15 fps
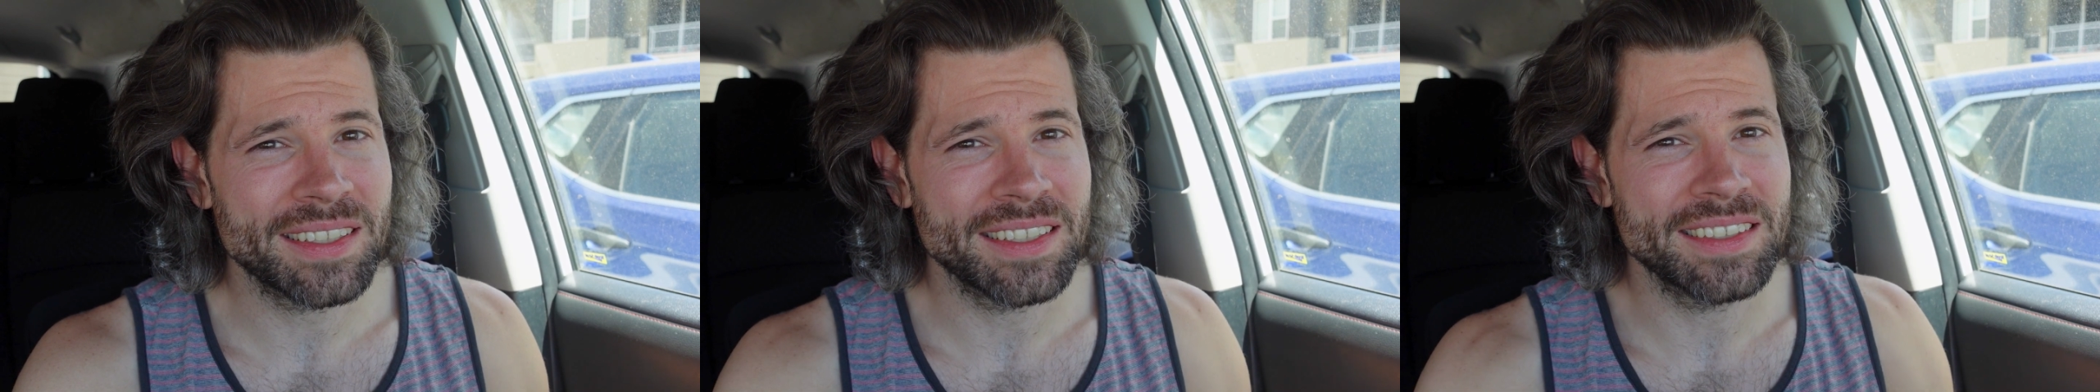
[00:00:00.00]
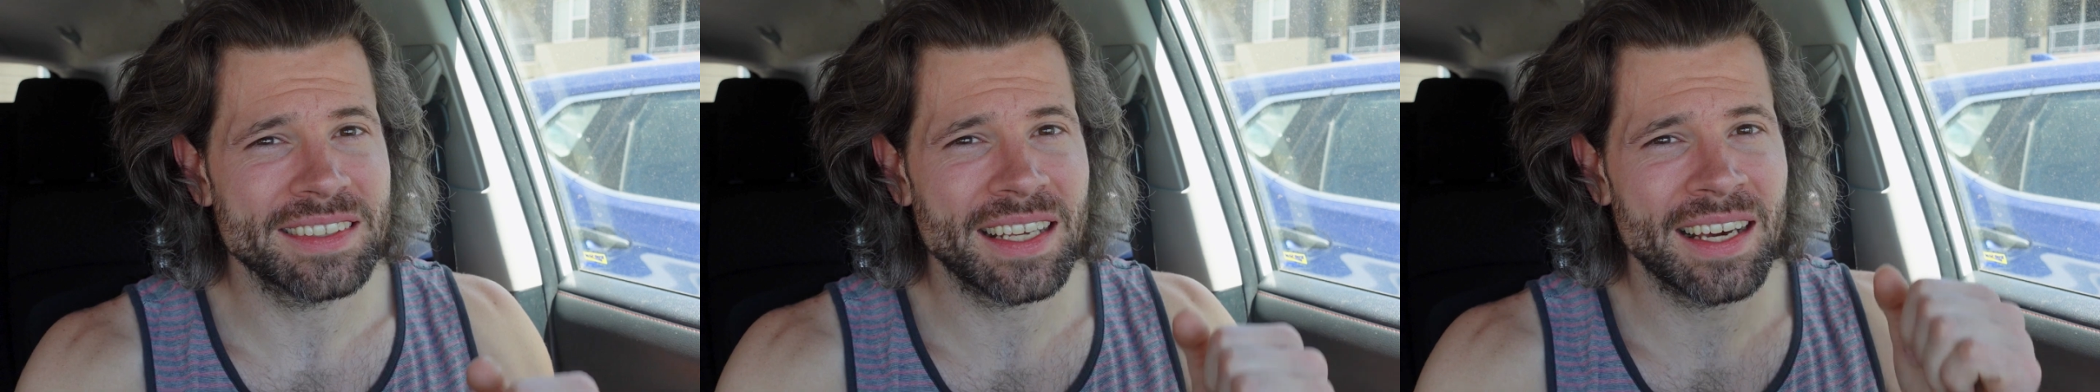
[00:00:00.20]

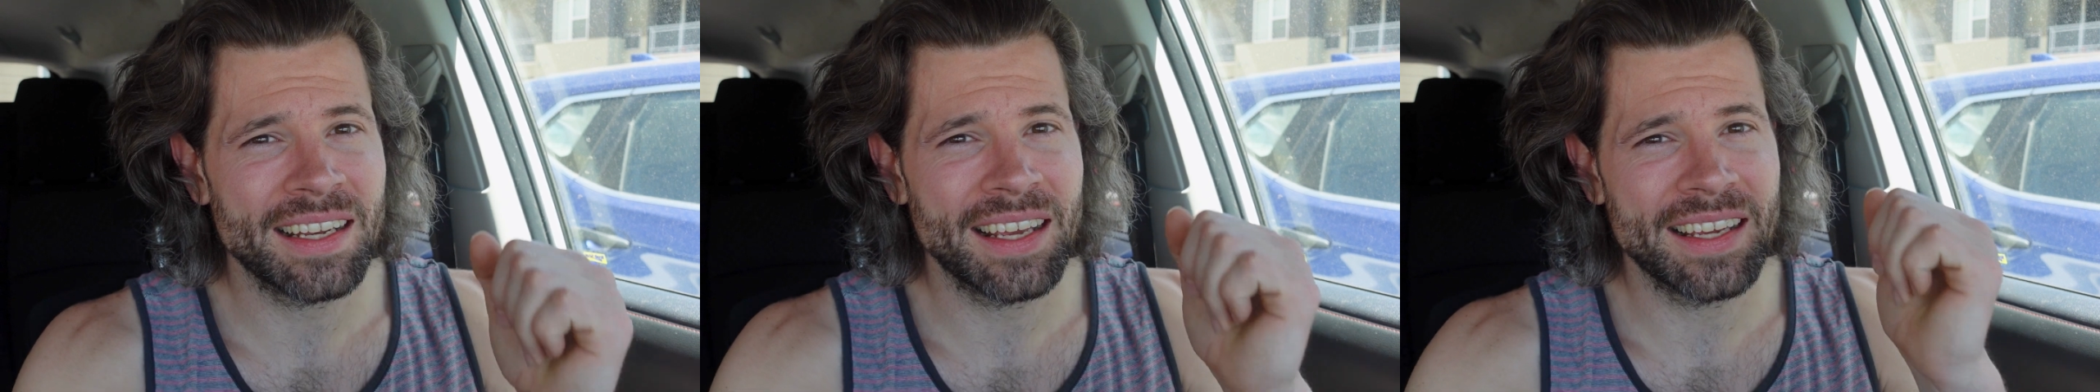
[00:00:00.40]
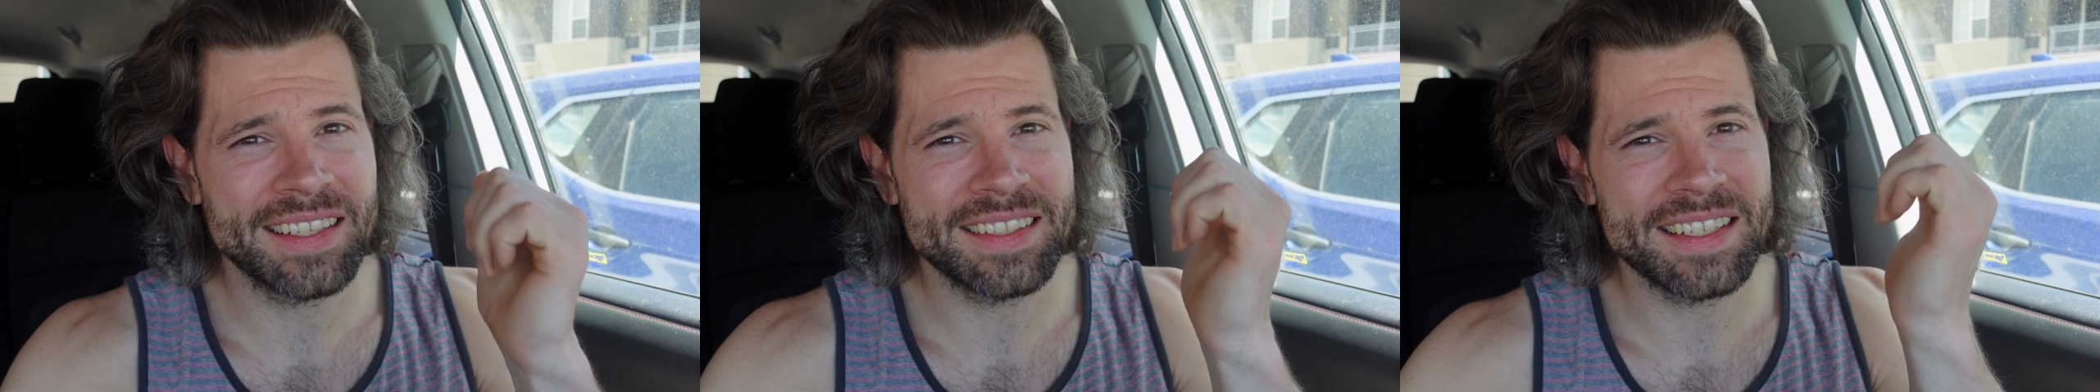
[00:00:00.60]
He's
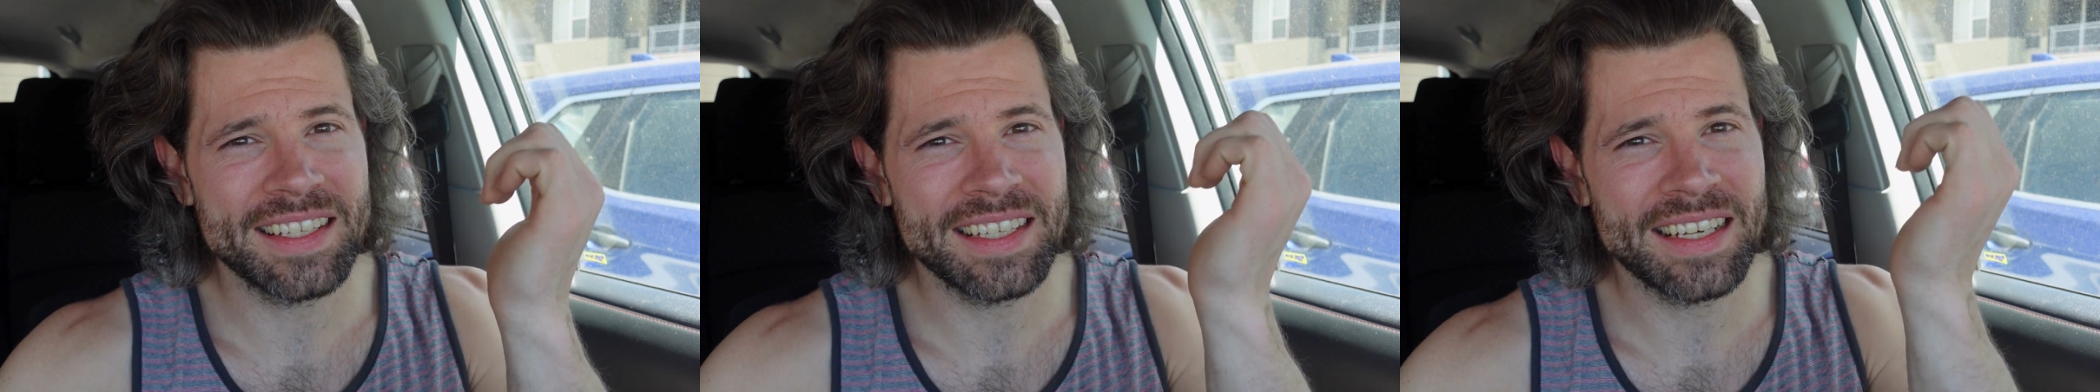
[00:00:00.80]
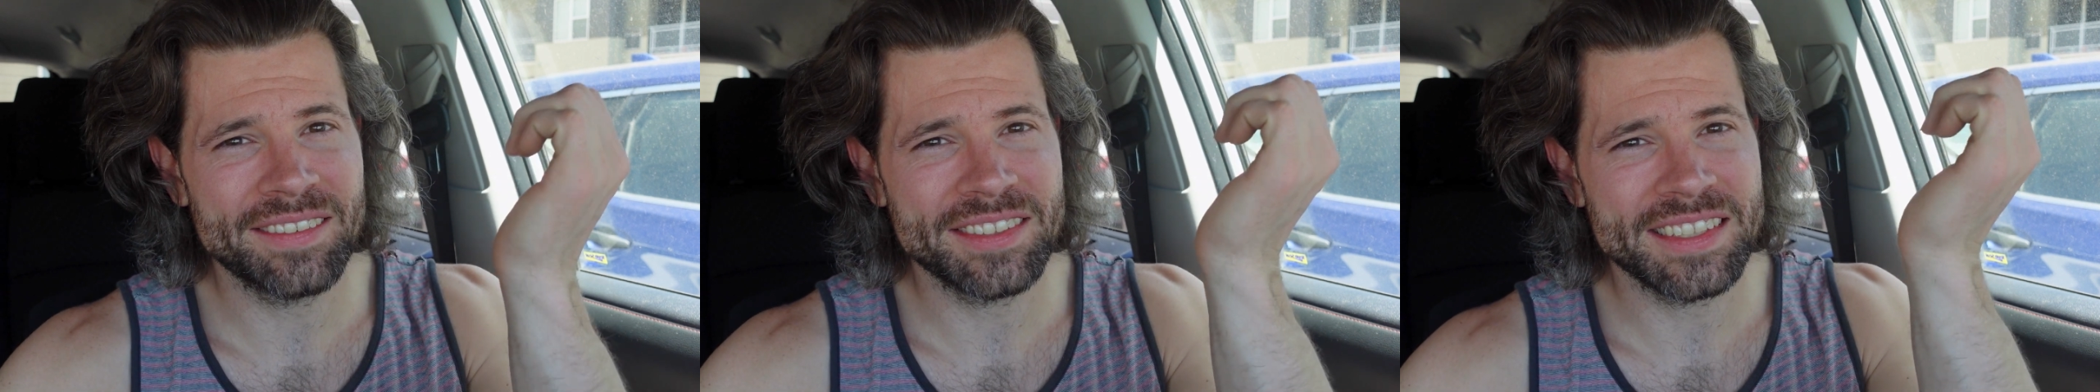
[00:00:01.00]
got a
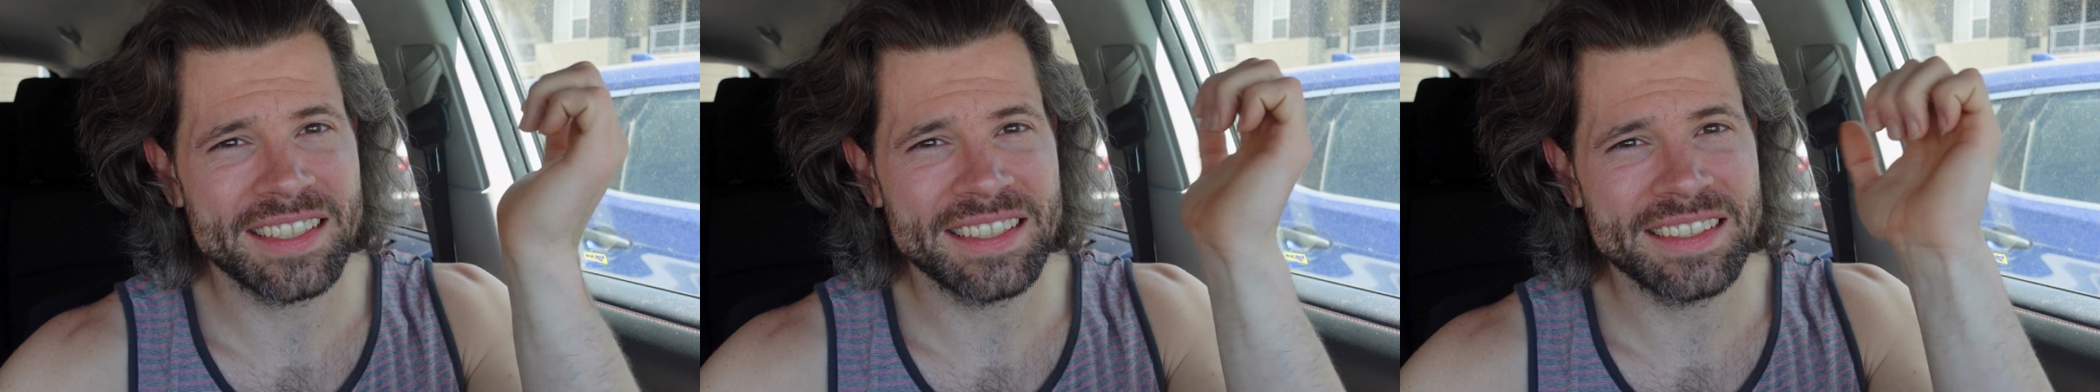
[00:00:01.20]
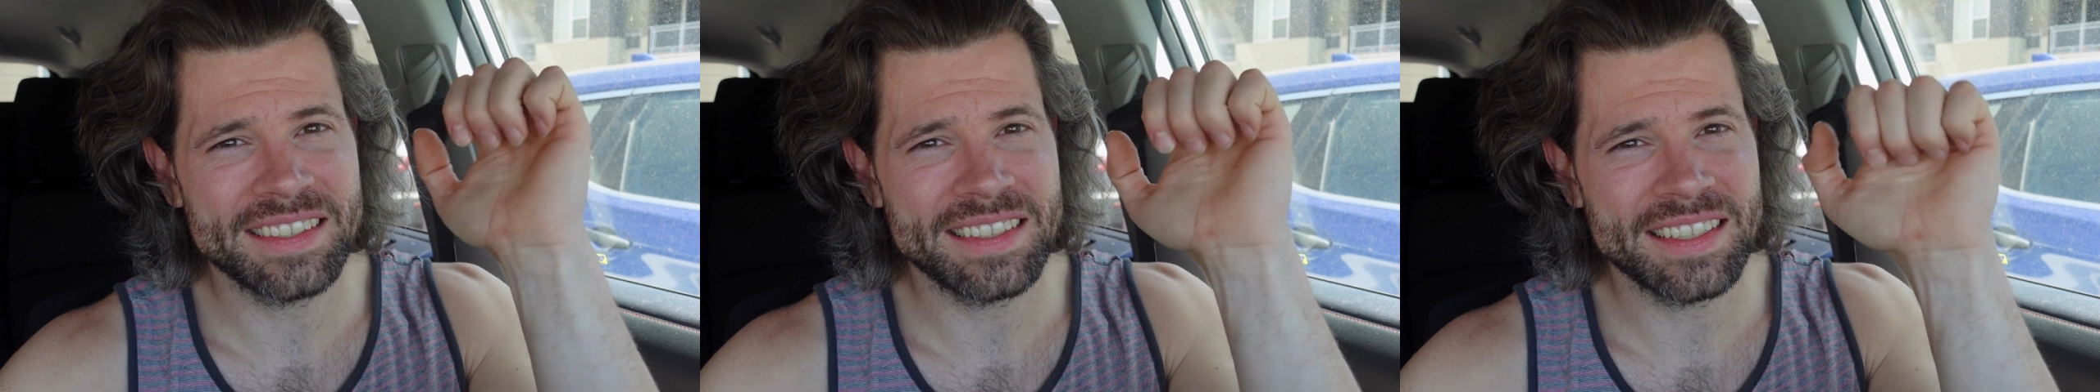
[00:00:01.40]

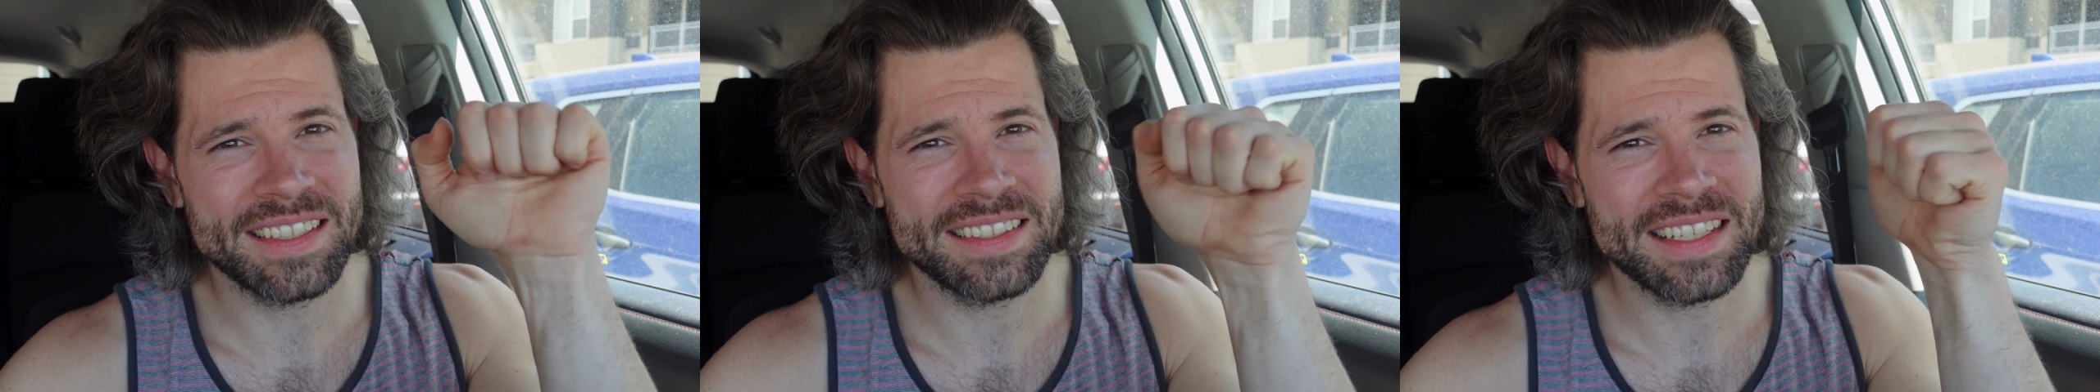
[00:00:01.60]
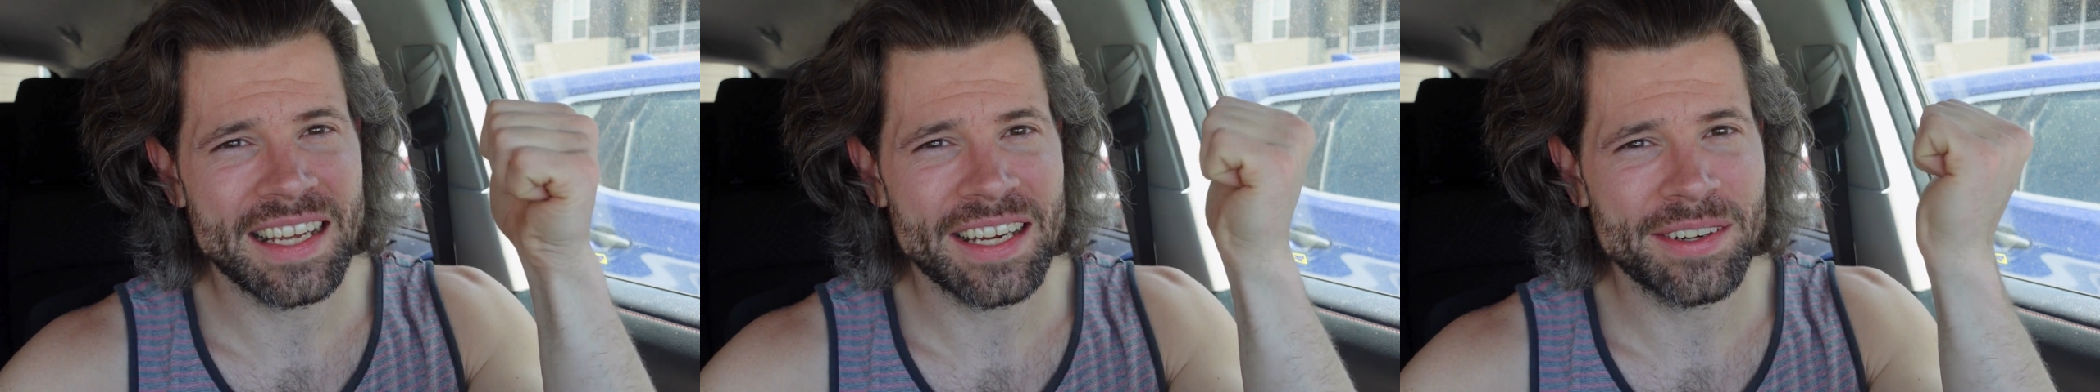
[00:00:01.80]

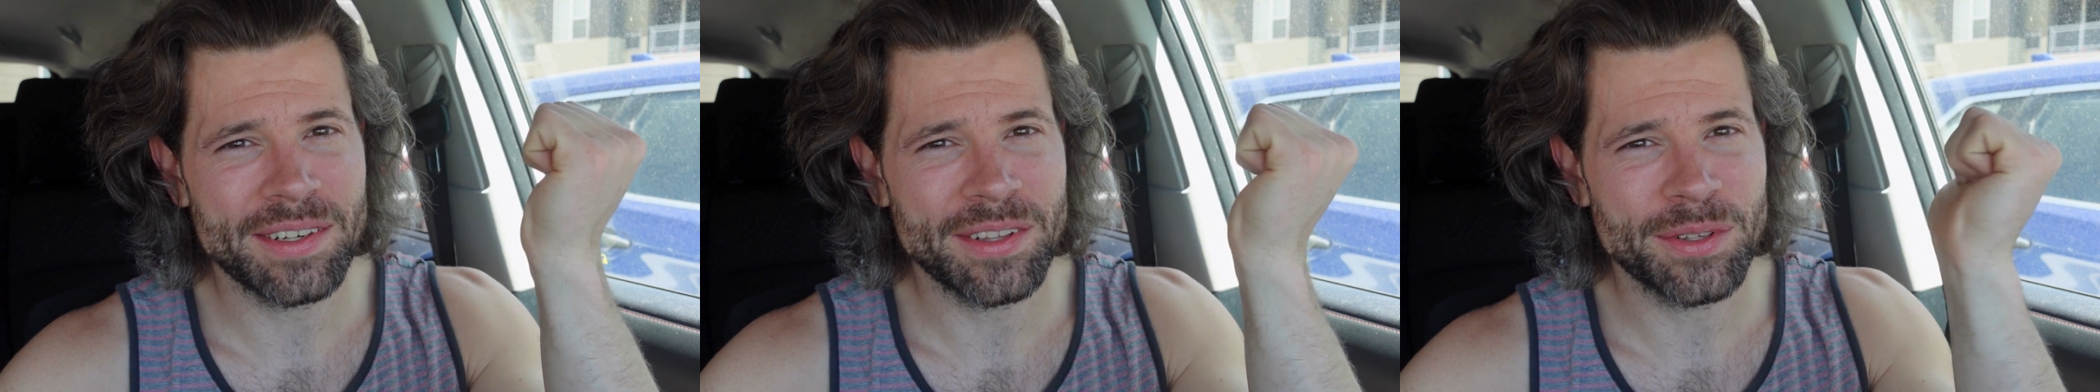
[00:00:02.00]
TFCC tear